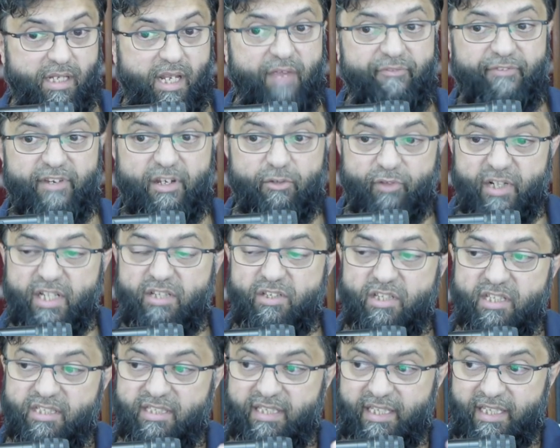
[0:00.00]
if he
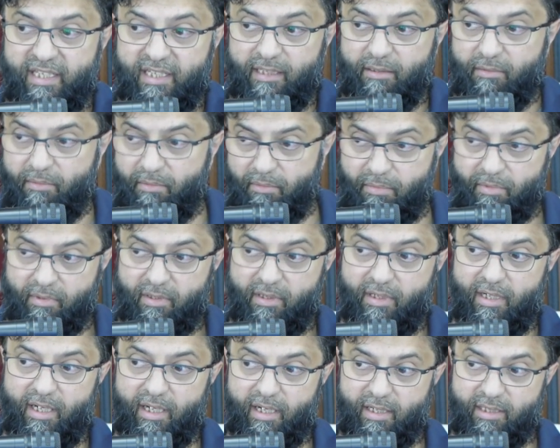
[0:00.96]
reaches the,
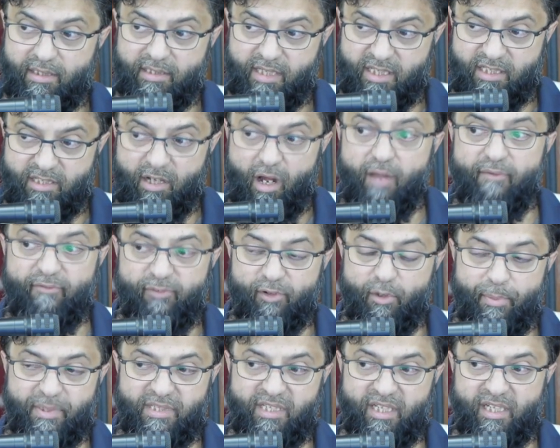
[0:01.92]
uh, the time
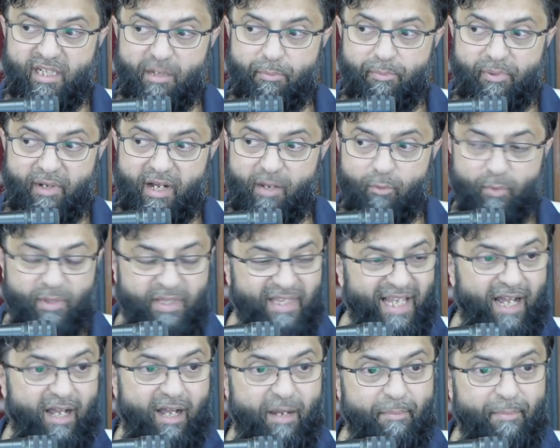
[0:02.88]
for a particular prayer
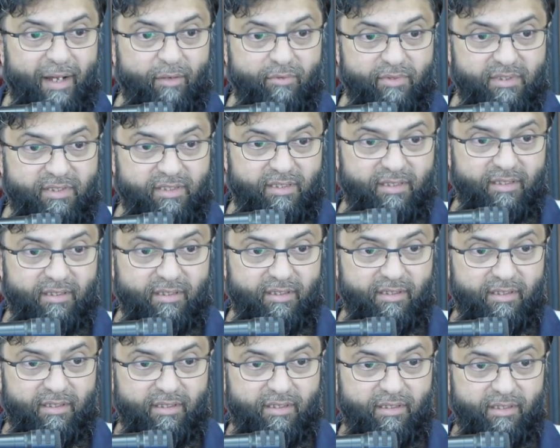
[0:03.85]
with that amount
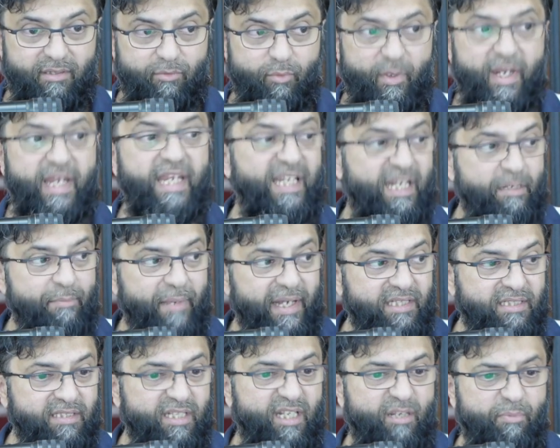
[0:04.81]
where he can
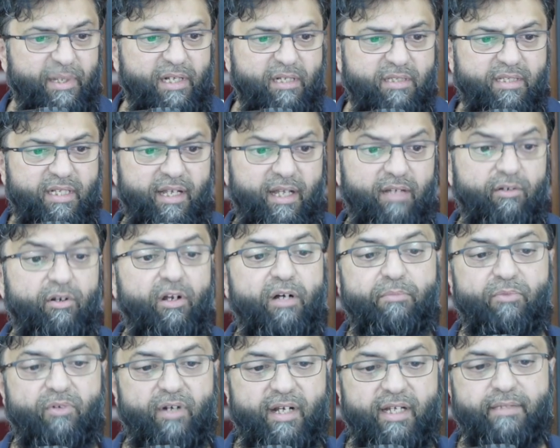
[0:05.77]
make the takbiratul
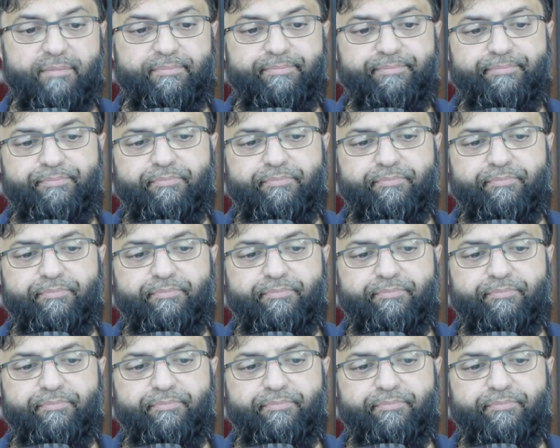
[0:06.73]
ihram, right?